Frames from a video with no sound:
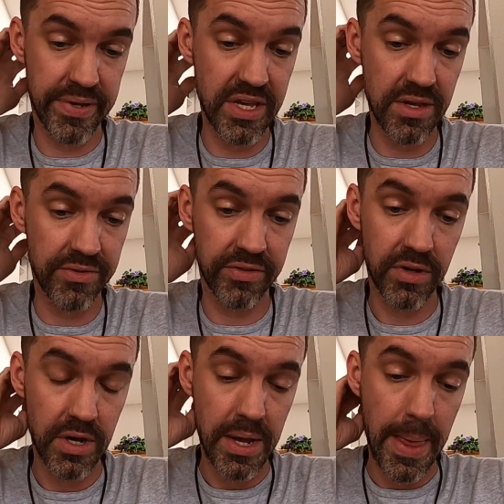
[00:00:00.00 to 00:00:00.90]
piece.
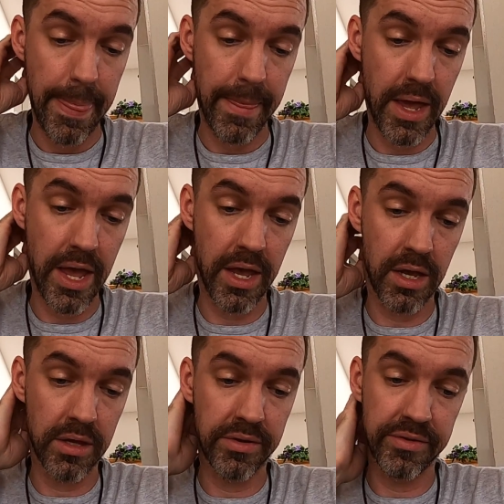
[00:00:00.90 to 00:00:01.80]

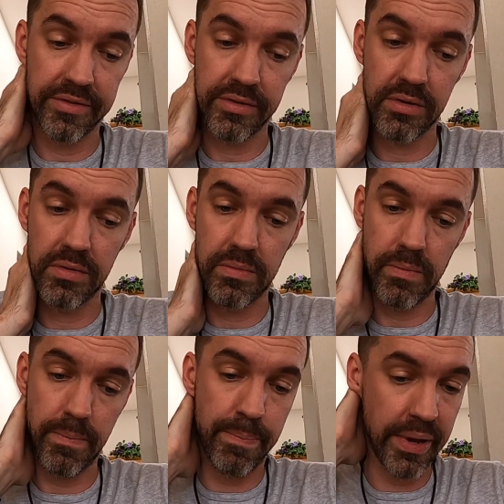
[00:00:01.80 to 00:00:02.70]
And
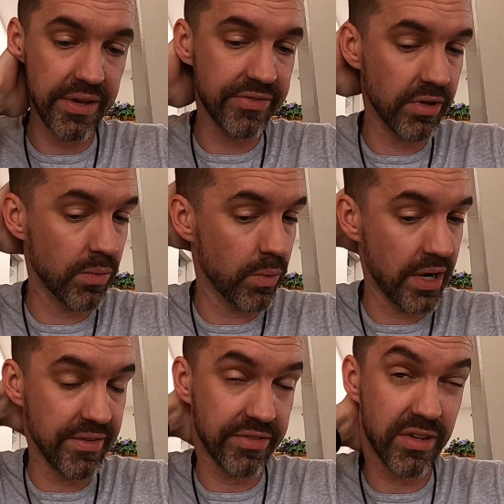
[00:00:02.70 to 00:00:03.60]
based on what
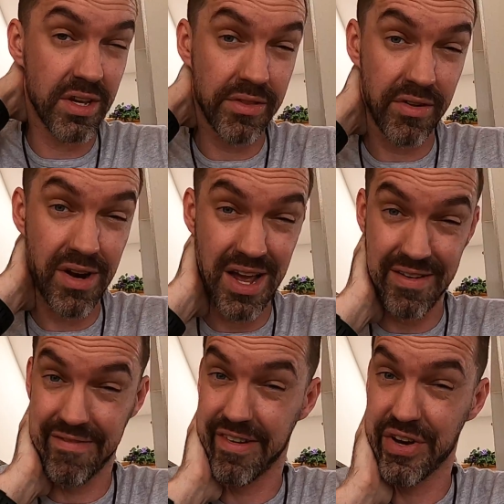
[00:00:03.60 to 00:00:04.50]
I've seen, they're not
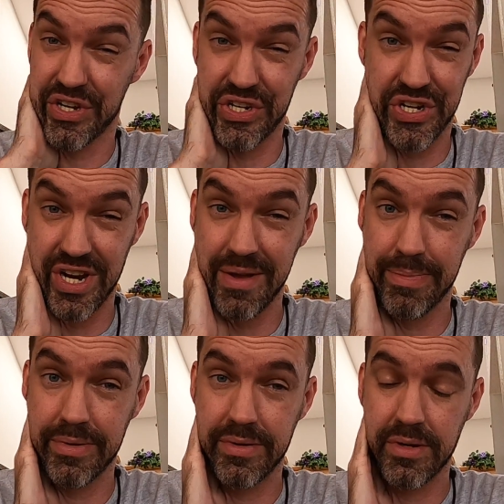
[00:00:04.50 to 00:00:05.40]
in very good
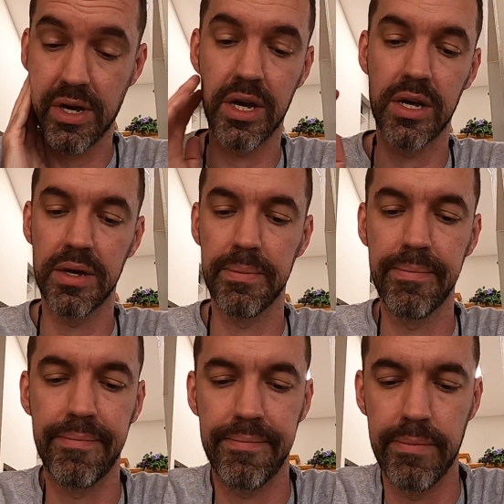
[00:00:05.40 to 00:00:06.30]
shape.
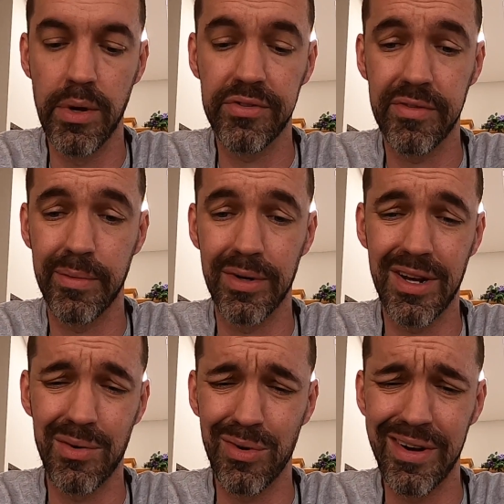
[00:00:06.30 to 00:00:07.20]
Most of them are
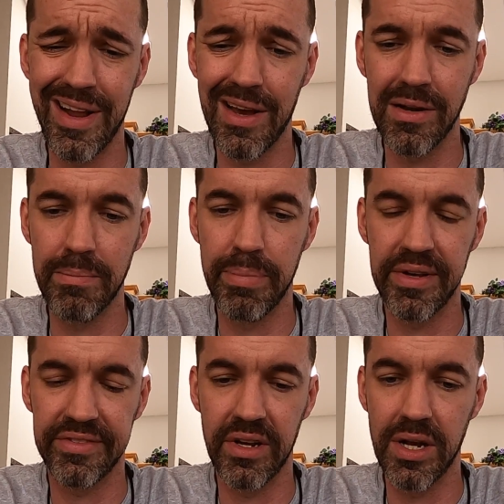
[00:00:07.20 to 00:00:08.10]
kind of run down and
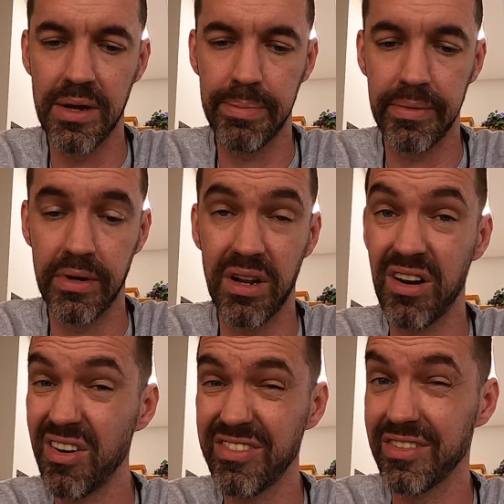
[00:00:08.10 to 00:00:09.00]
busted up, and
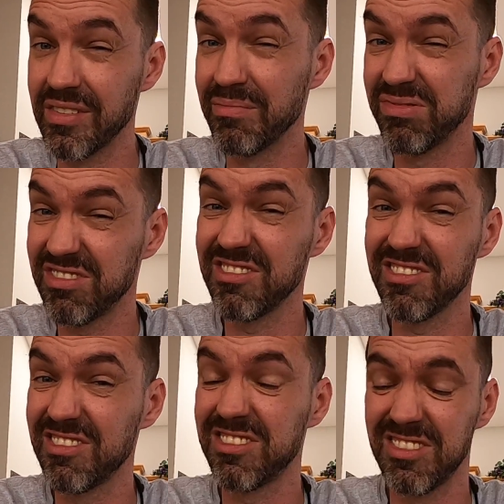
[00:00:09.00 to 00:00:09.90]
ours is in pretty
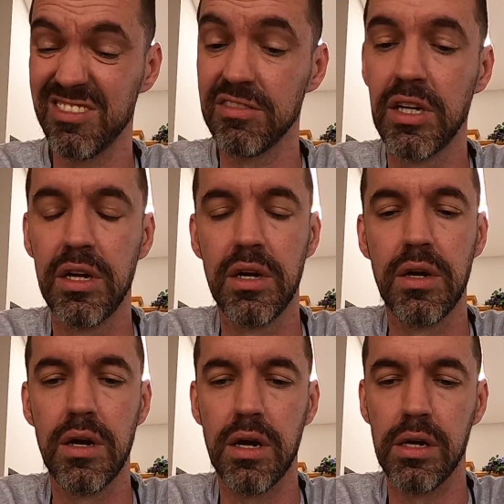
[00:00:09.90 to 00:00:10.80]
good shape.
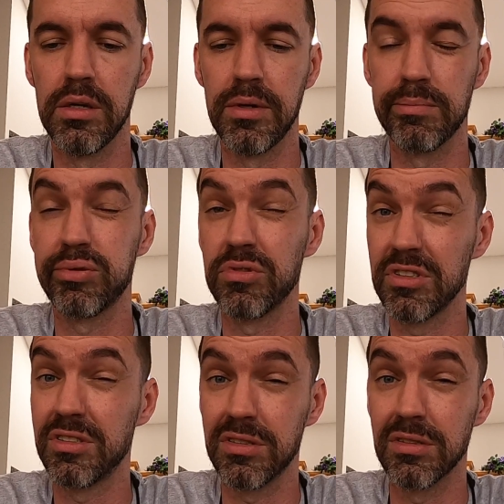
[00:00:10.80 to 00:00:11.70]
I'm
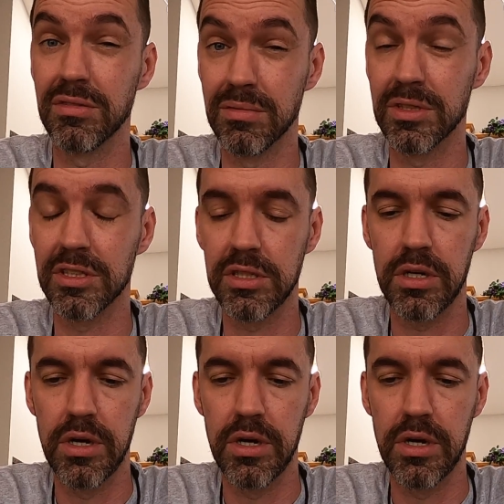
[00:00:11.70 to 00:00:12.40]
pretty sure it'll work.